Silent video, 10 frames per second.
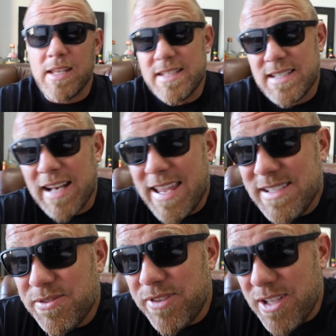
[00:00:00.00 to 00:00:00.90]
In
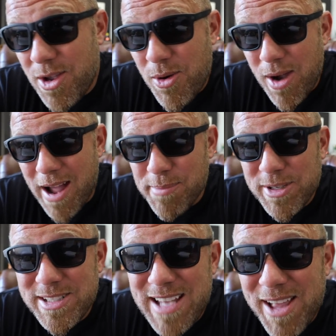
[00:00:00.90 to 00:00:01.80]
today's video, I'm
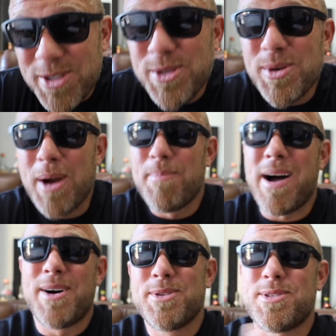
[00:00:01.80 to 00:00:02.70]
gonna tell you
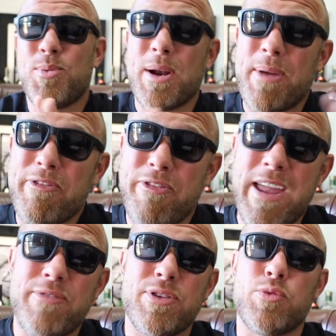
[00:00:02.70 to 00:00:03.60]
about one of my
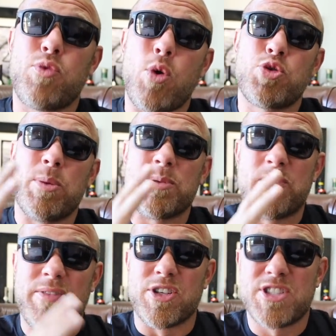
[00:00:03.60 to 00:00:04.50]
favorite road trips I've
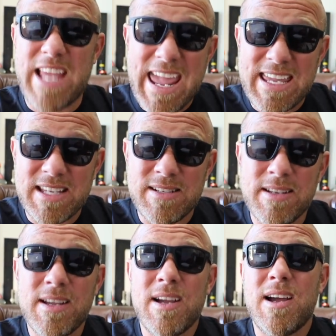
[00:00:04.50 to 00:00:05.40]
ever taken,
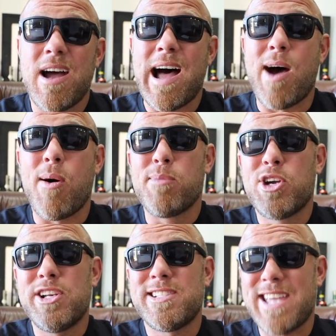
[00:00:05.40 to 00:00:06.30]
how I'm
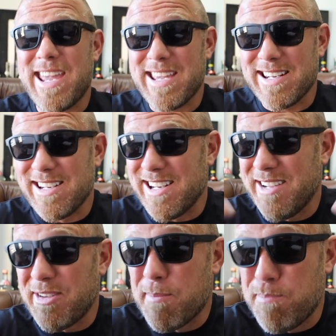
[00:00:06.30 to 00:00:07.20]
gonna take it in an
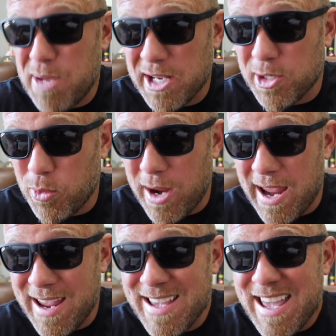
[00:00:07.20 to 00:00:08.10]
even bigger
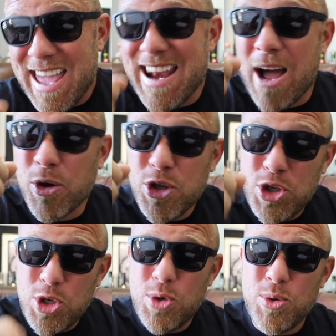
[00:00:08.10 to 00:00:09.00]
way, and how
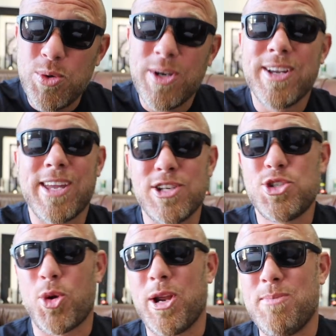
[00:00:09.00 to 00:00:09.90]
you can
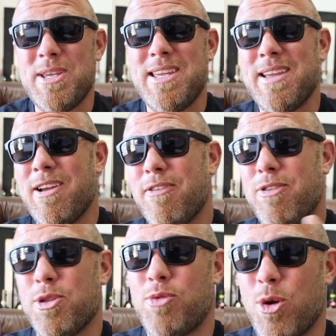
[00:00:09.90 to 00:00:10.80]
join me
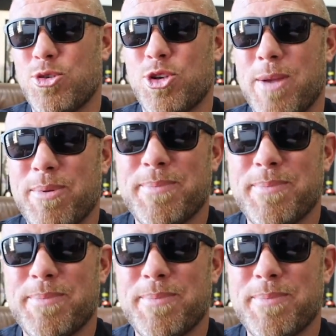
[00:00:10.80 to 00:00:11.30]
for the road trip.